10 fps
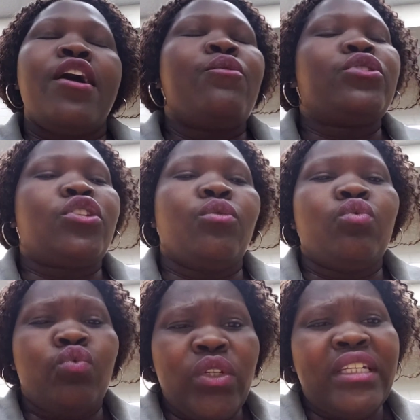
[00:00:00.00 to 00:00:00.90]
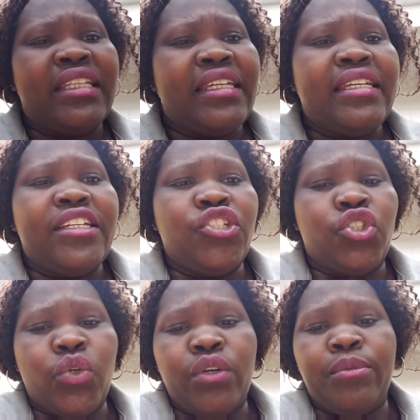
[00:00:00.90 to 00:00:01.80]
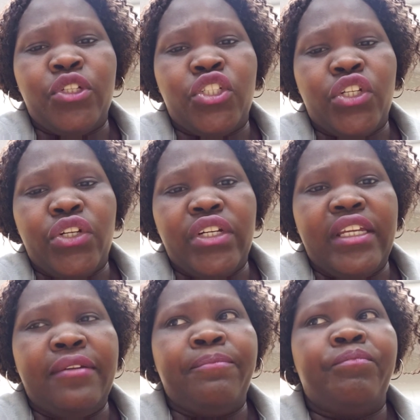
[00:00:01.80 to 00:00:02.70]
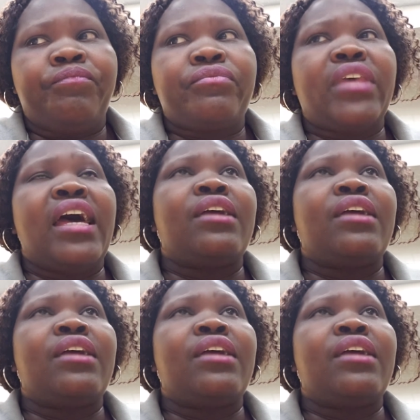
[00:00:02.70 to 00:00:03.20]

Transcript: it was a really enjoyable journey. I